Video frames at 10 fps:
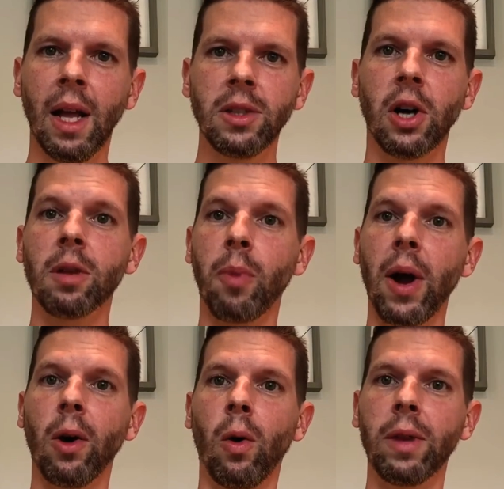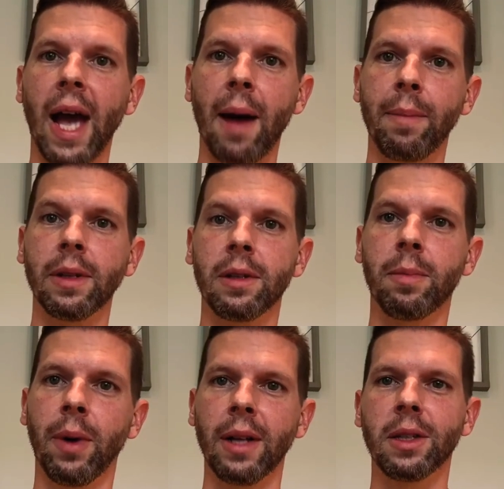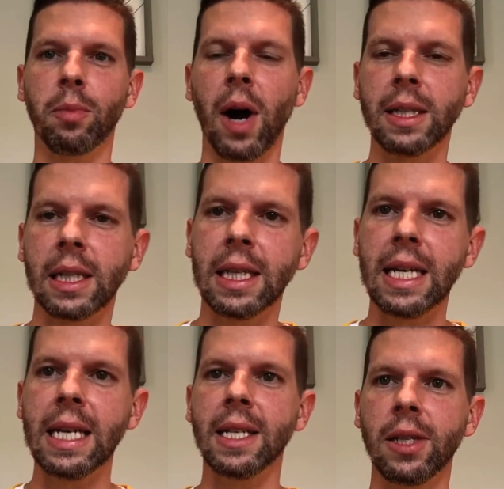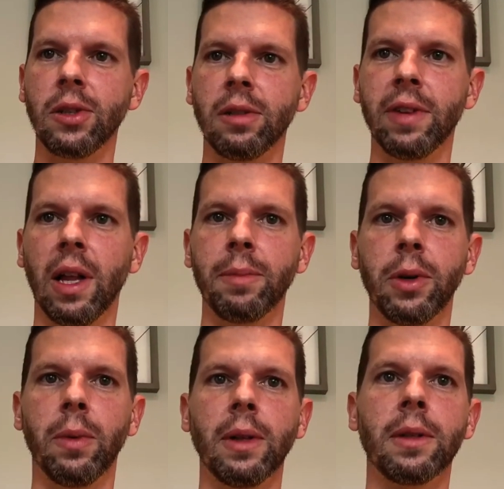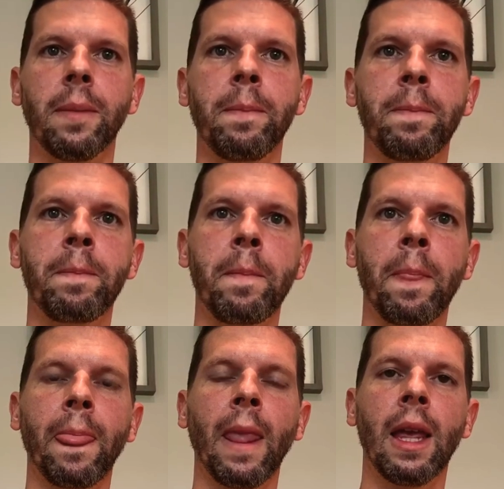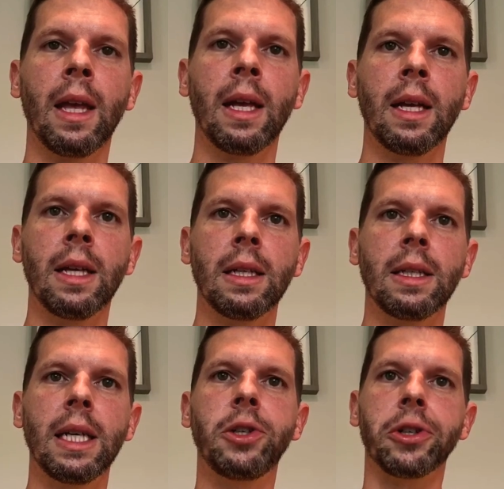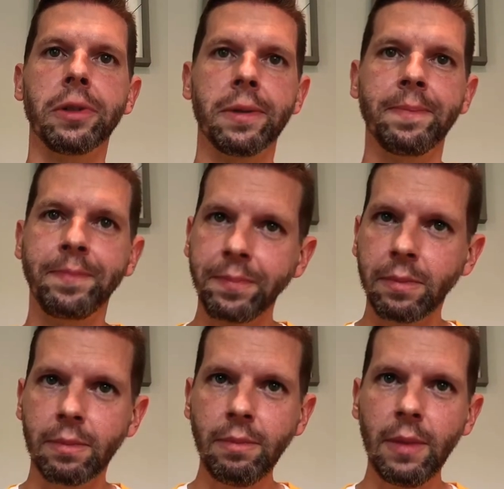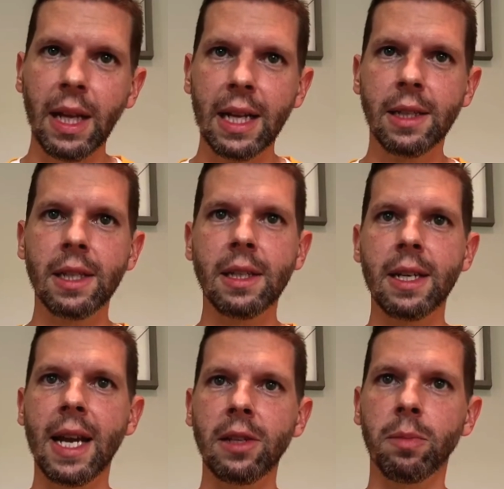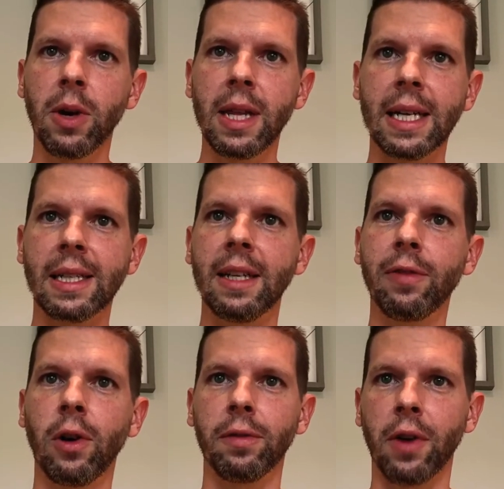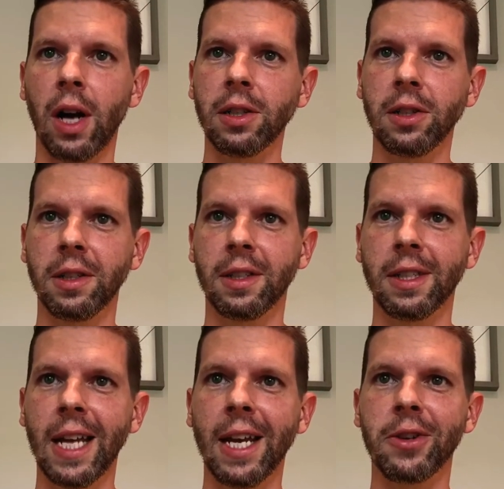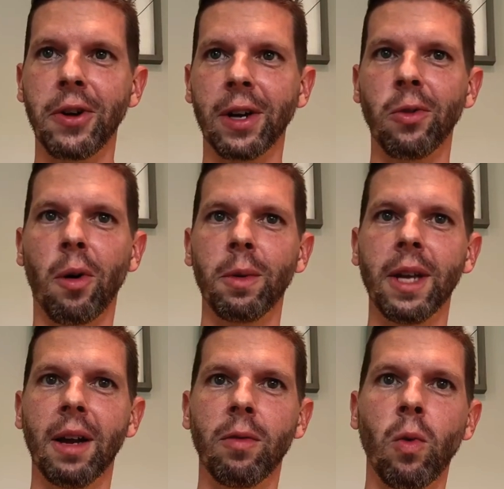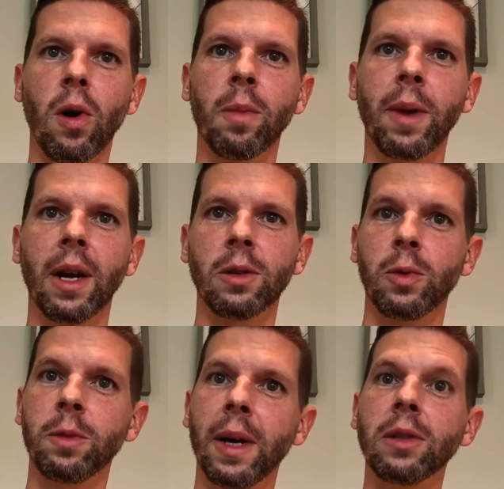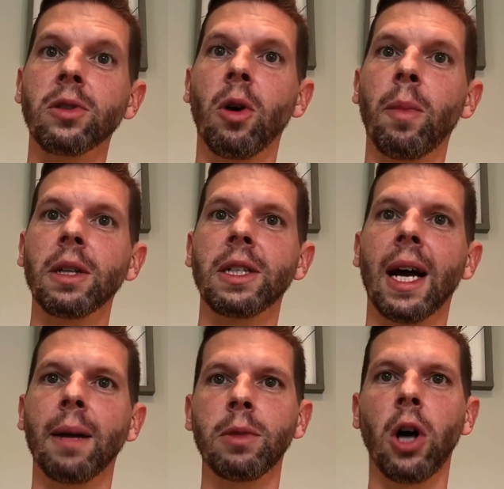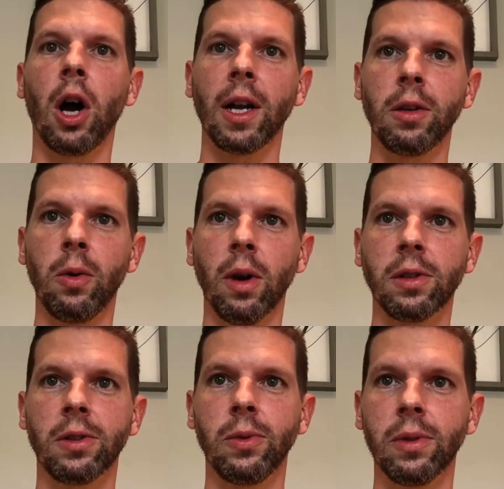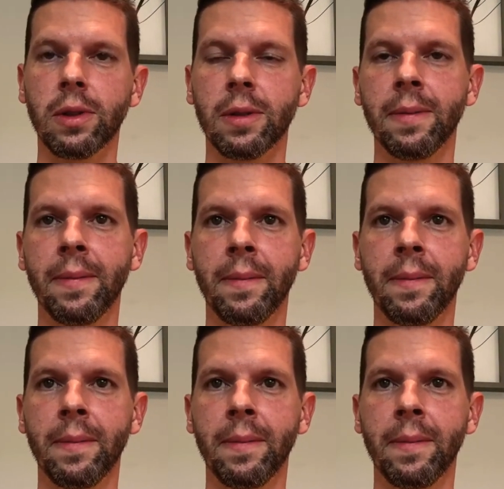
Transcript: It's hard to break old habits, but surprisingly easy to develop new ones. Teachers. Consistent nasal breathing is difficult for us to sustain during a normal day of work because we spend so much time talking to our students.